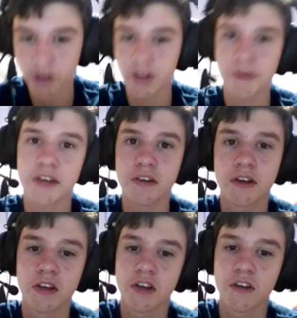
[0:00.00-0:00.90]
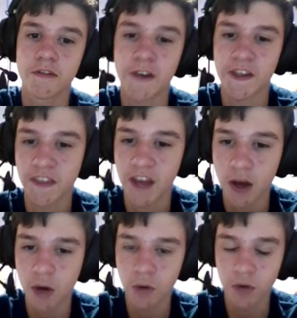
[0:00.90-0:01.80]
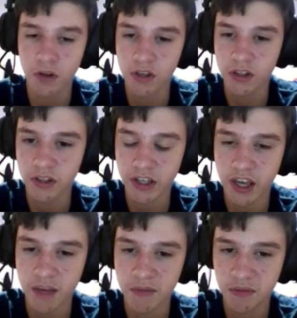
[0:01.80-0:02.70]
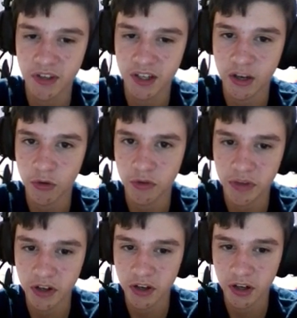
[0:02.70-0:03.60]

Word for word: That might affect how the game is played, and that wouldn't be good.